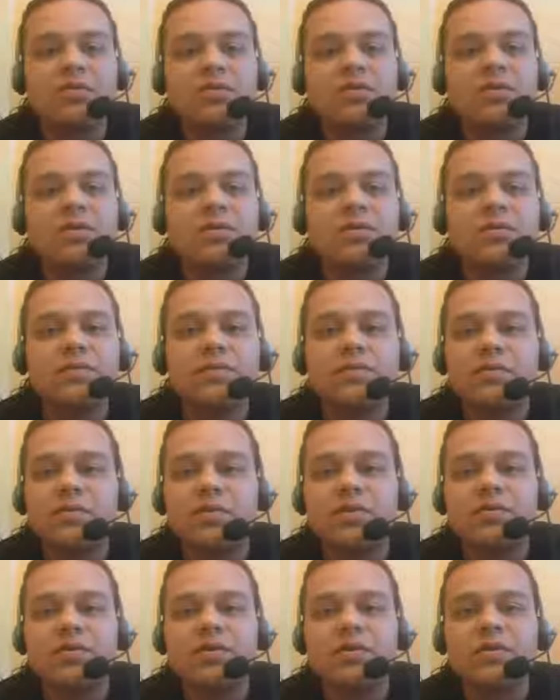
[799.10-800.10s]
or
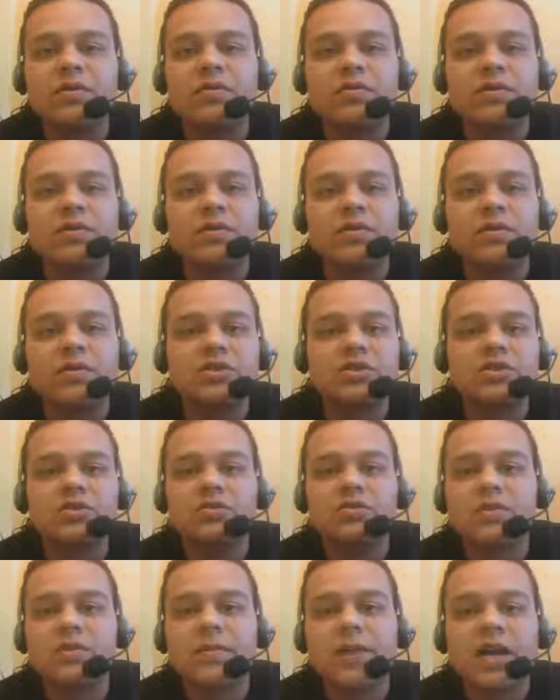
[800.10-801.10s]
what's the
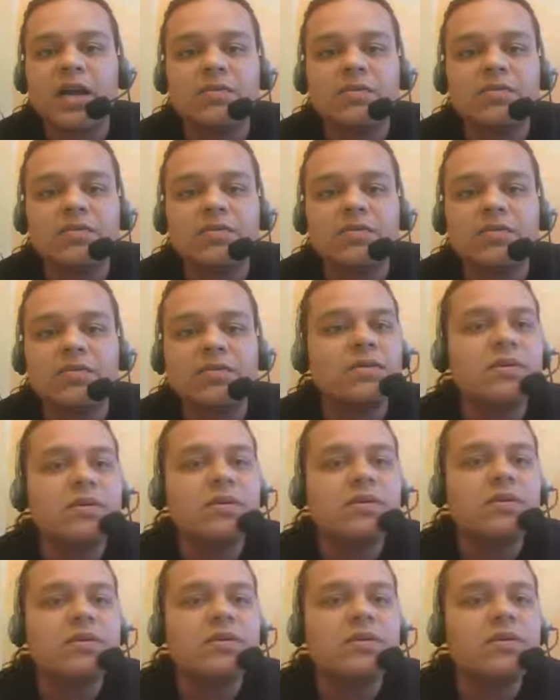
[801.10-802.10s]
issue with the Bible?